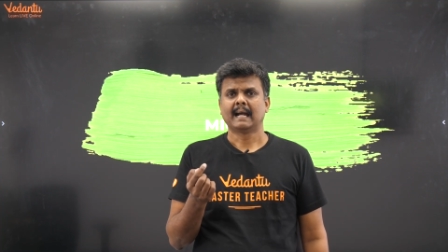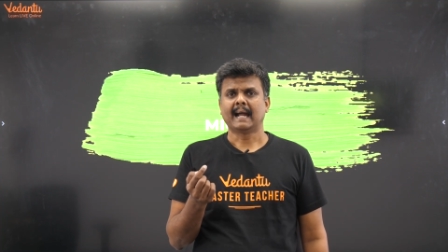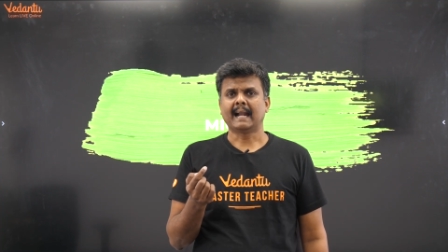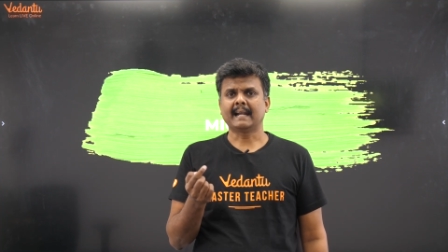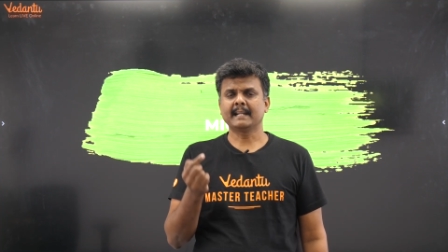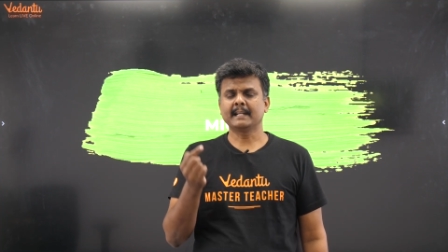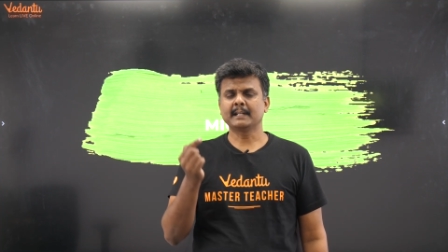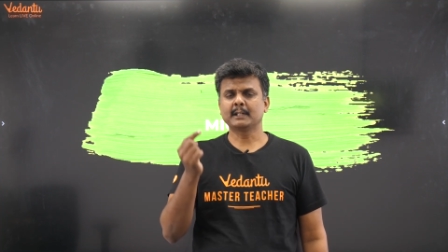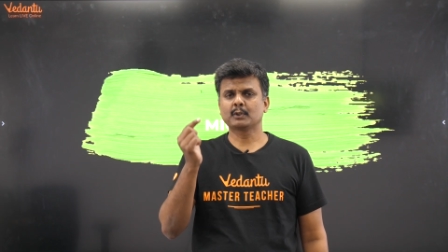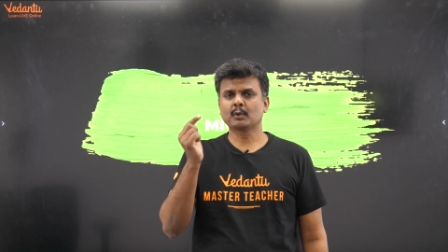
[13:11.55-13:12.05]

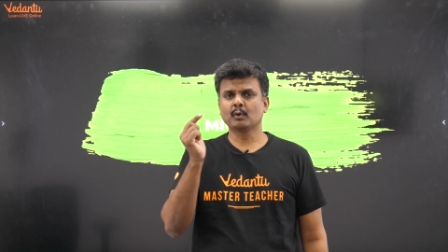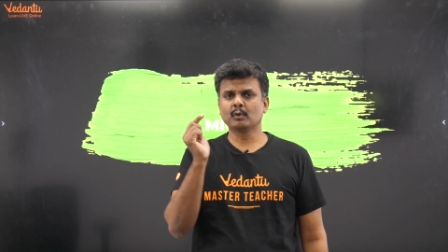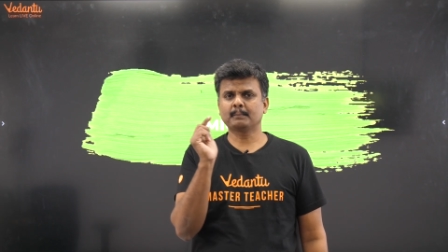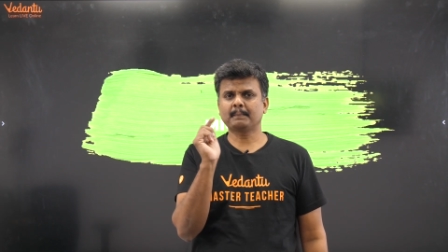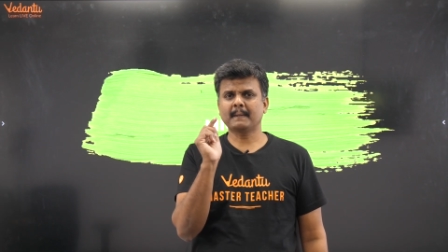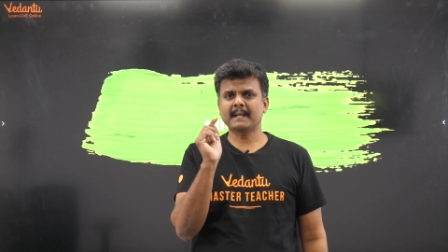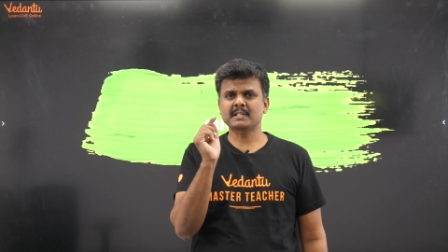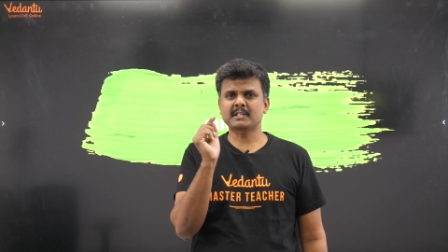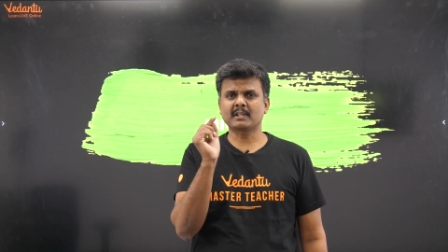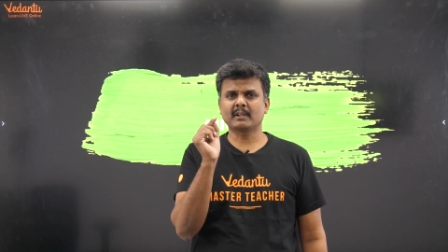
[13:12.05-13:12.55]
And in
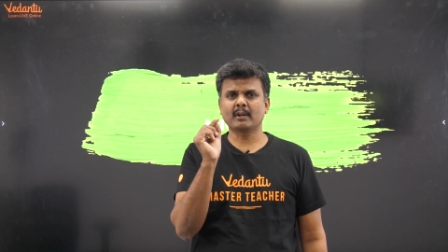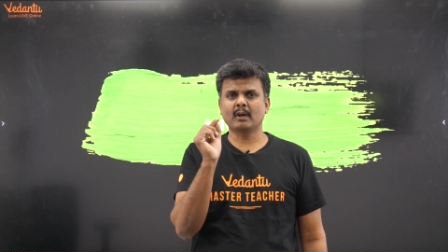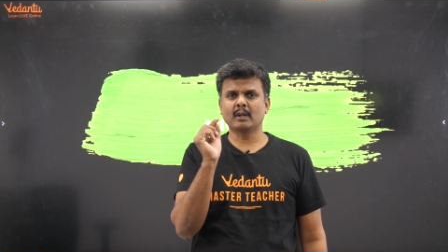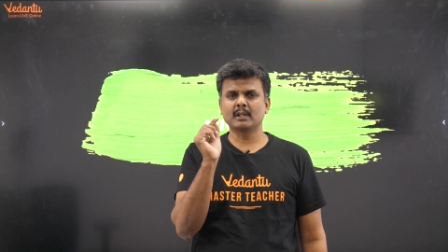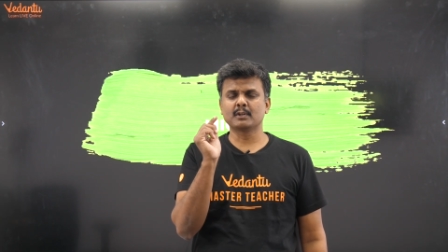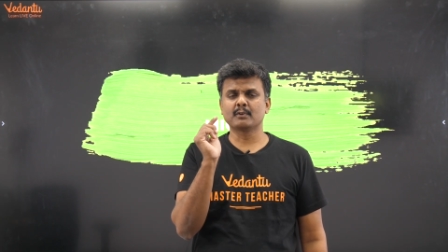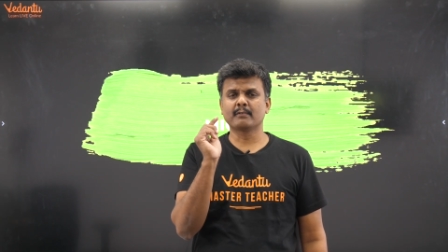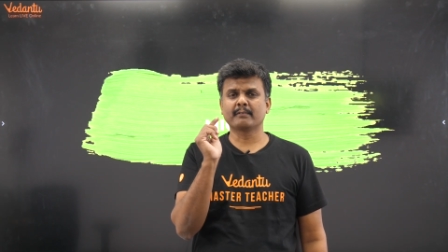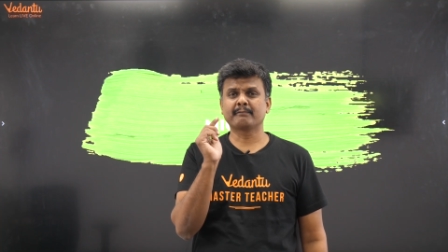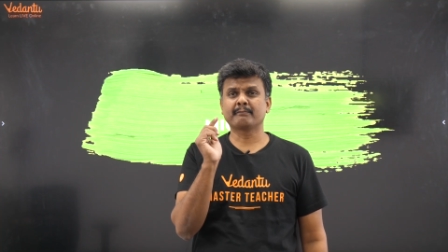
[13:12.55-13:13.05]
toothpaste and all,
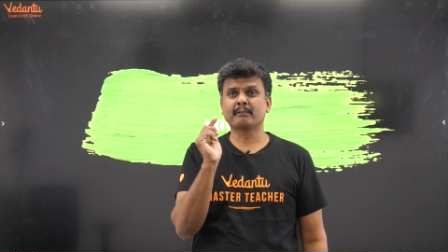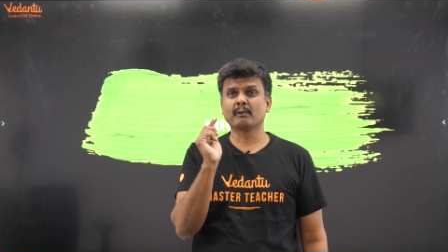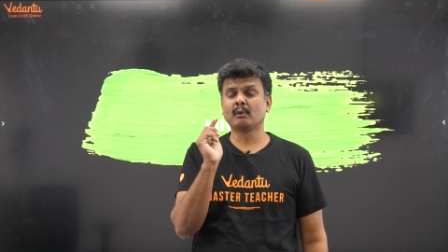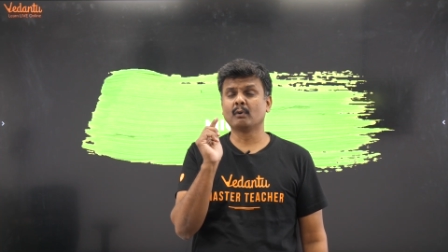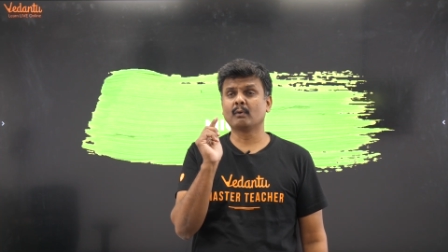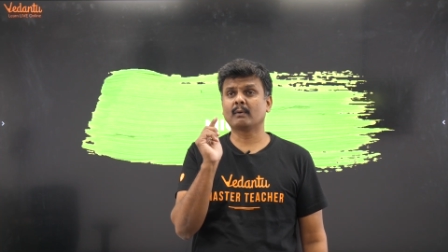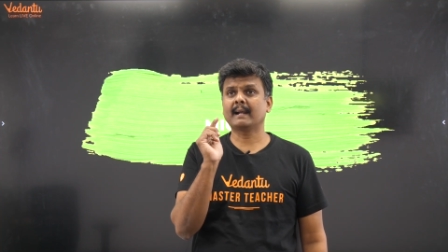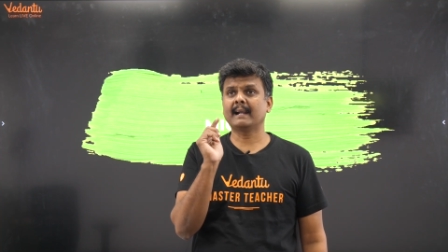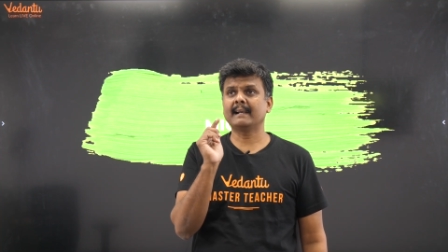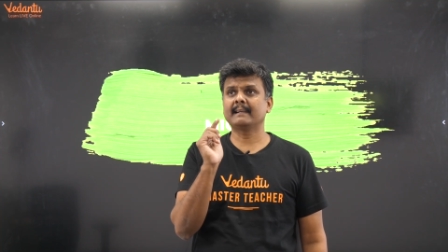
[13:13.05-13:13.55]
if you
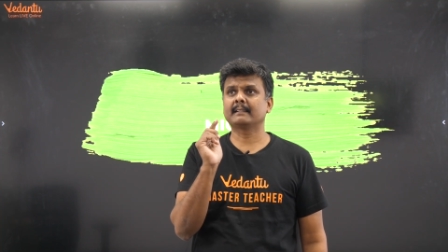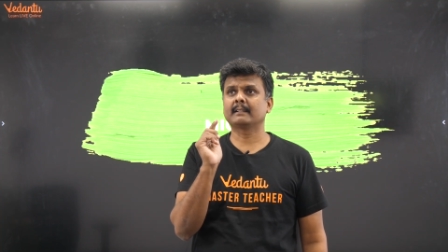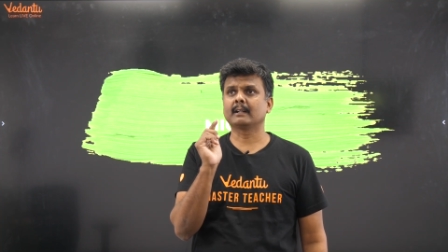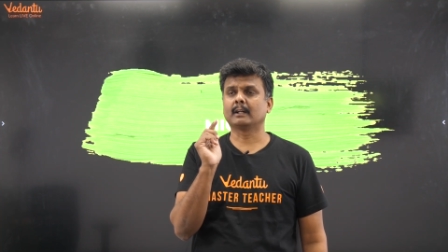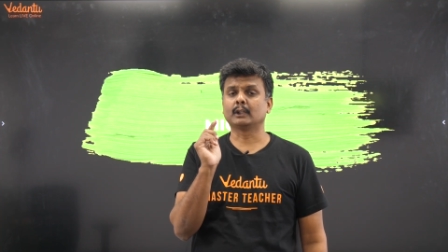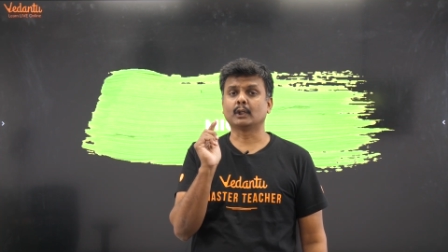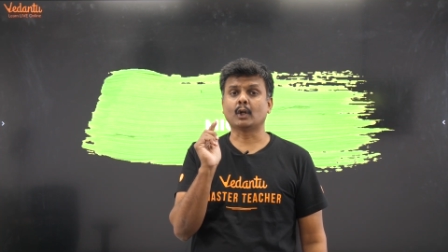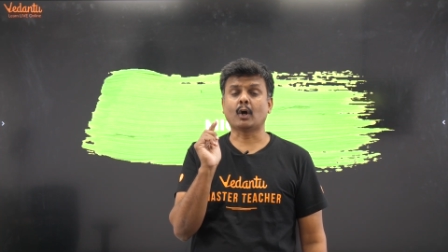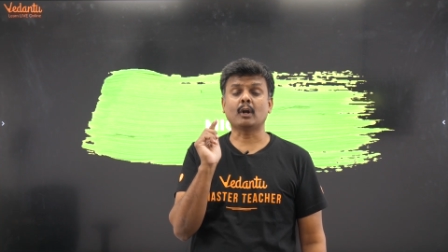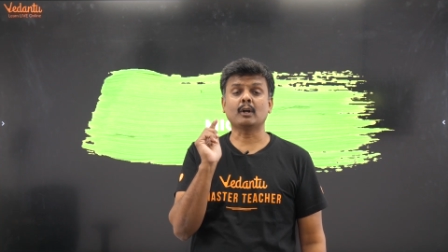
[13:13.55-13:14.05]
look at
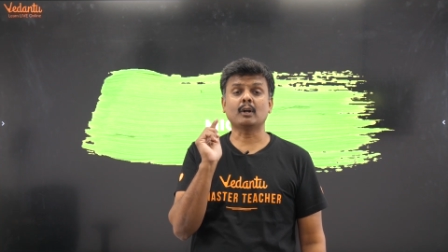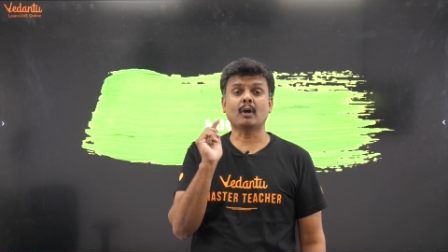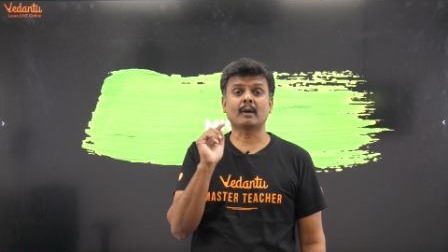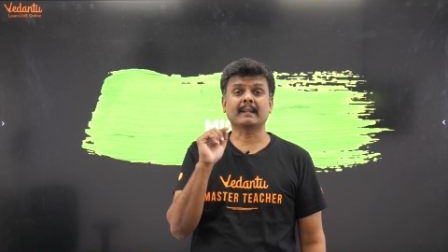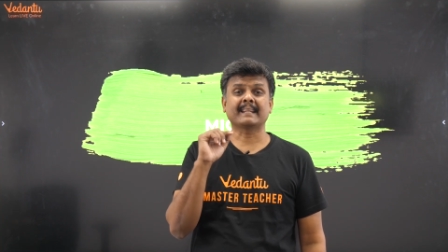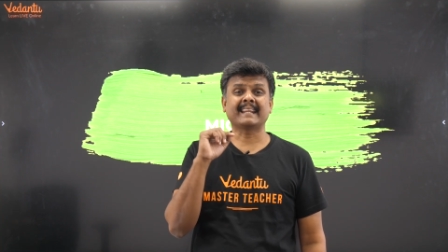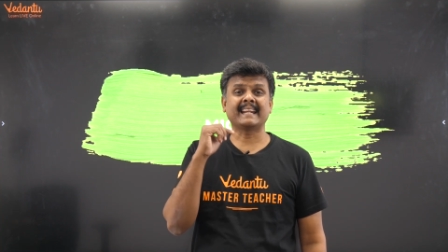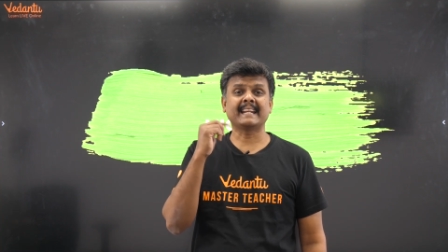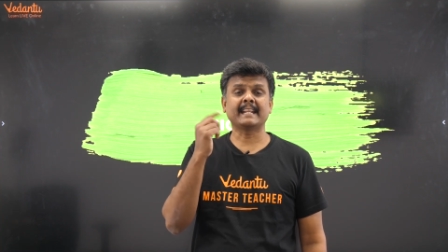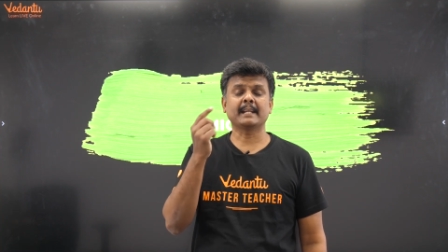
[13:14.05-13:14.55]

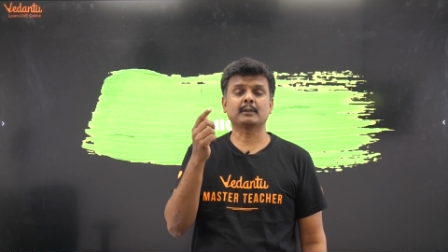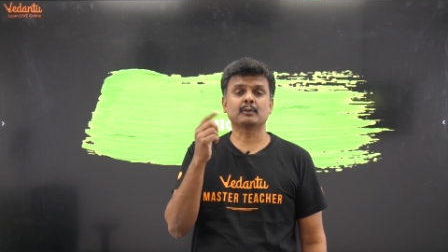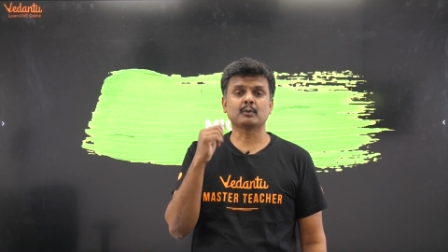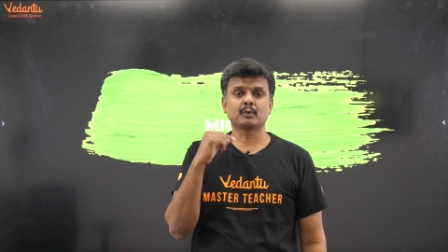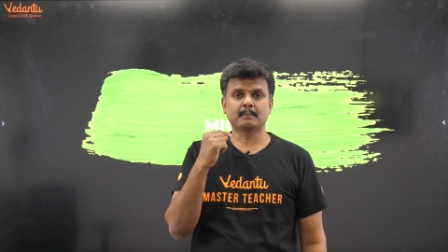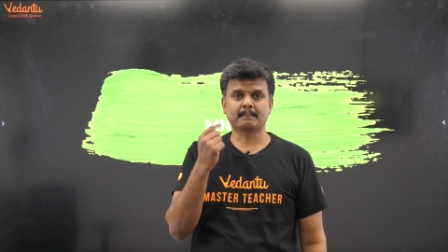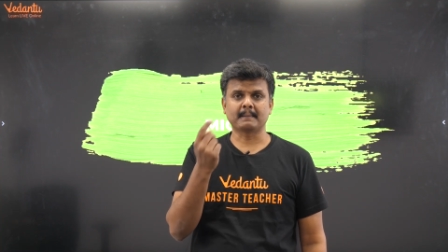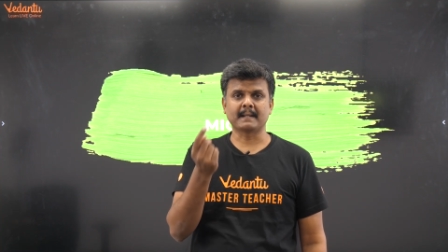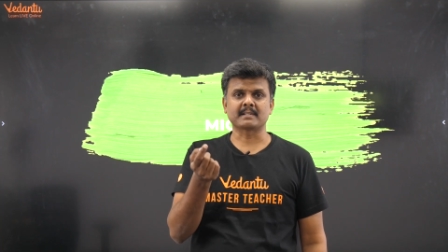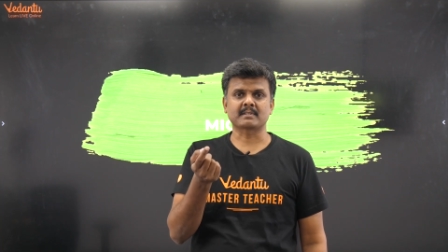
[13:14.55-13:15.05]
non-organic
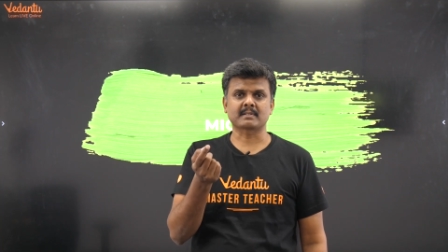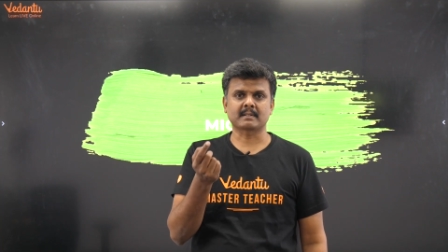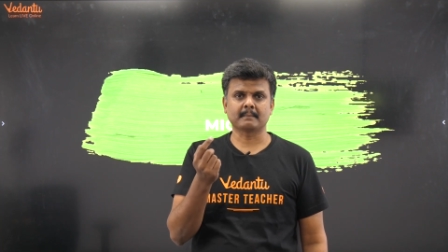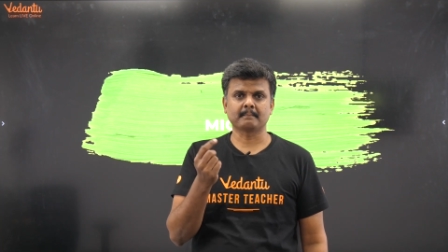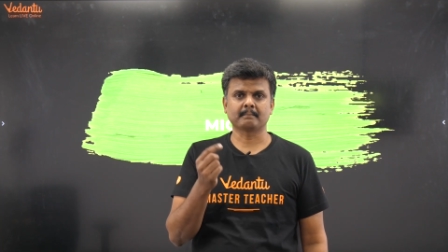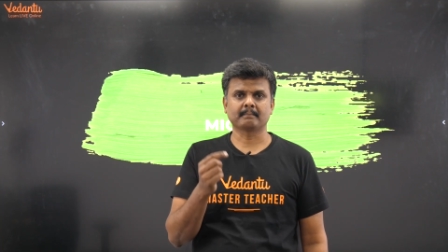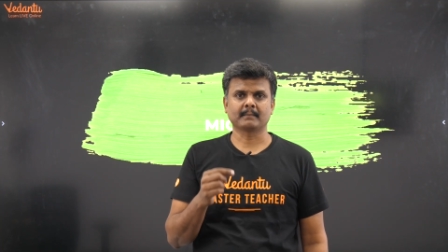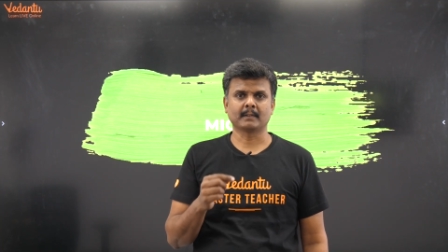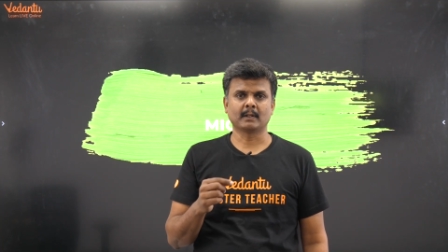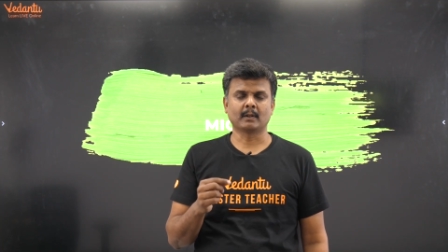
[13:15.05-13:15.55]
toothpaste,
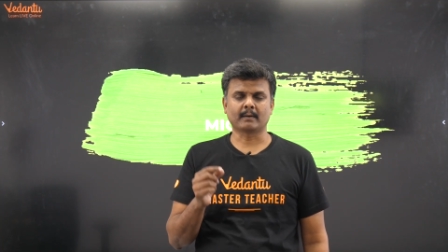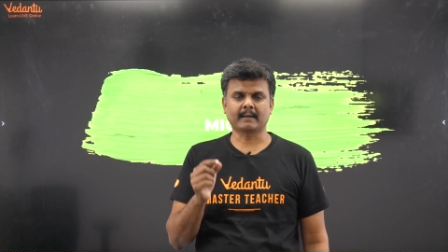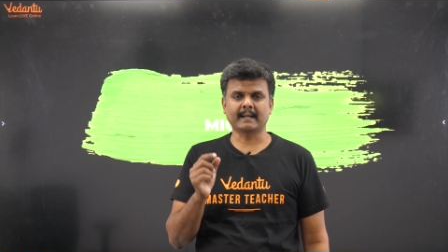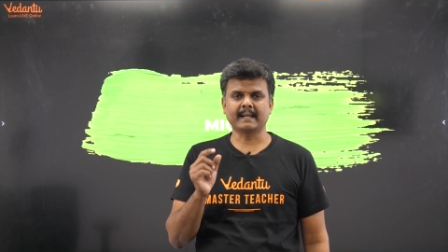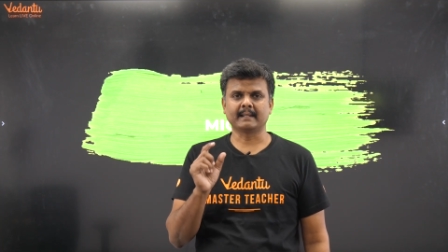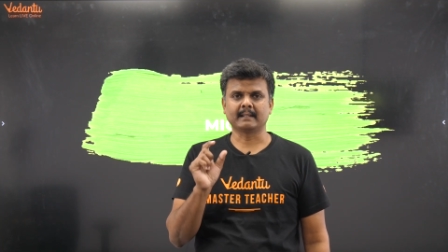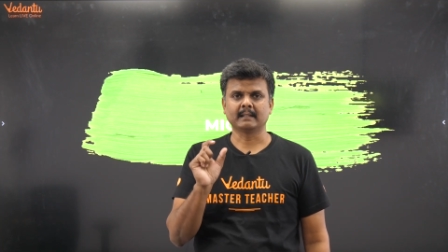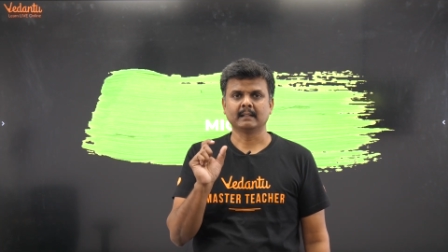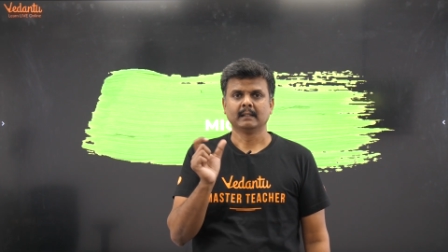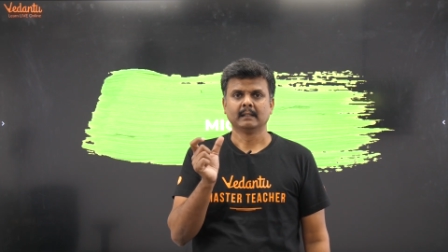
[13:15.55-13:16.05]

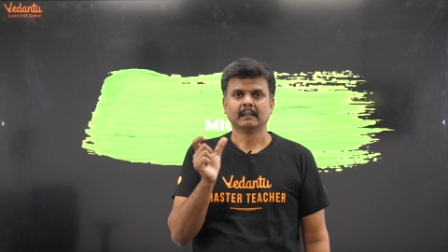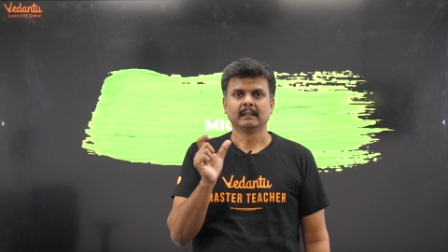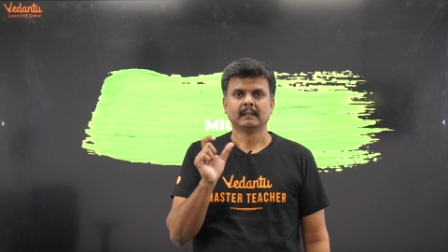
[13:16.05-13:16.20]
alright,